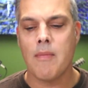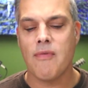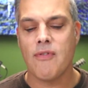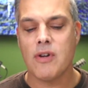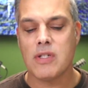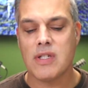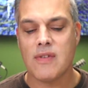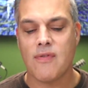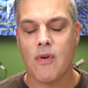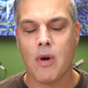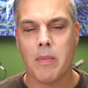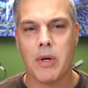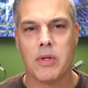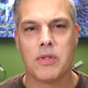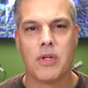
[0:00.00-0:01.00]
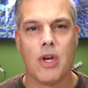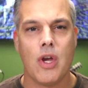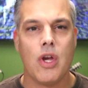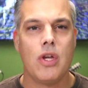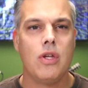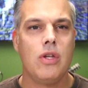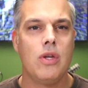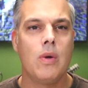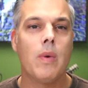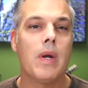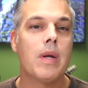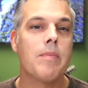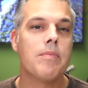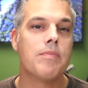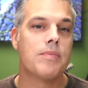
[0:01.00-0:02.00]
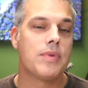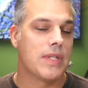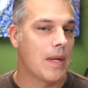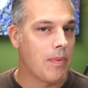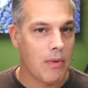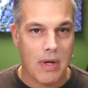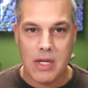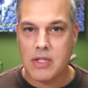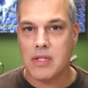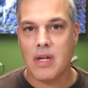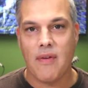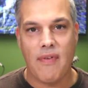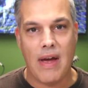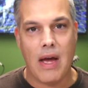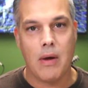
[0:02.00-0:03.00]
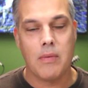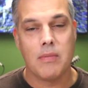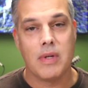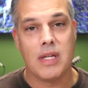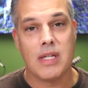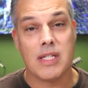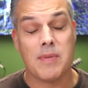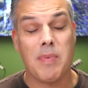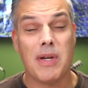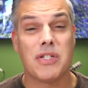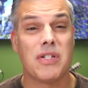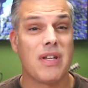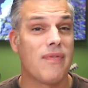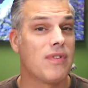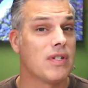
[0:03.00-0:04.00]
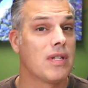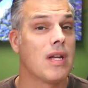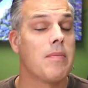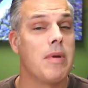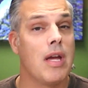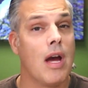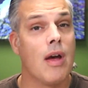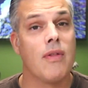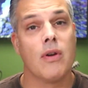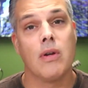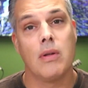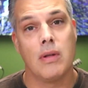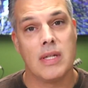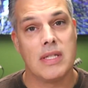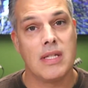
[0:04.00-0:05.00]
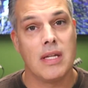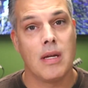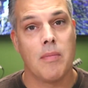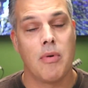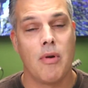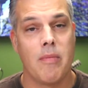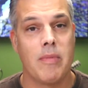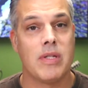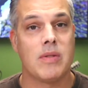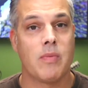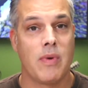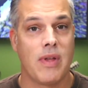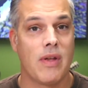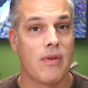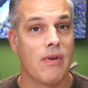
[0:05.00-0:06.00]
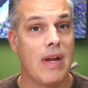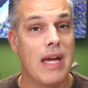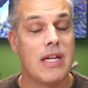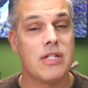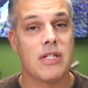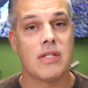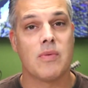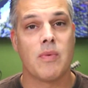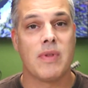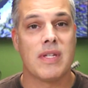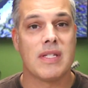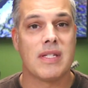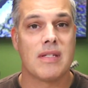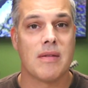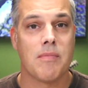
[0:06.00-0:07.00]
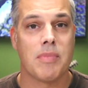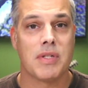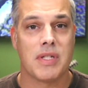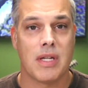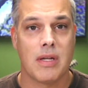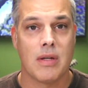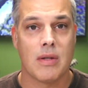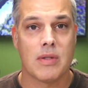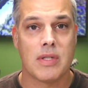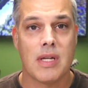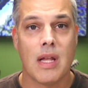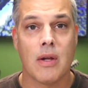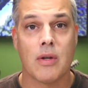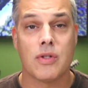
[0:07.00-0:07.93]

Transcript: First and foremost, you want to separate yourself out, especially if there's going to be other listing appointments with other agents with this particular seller.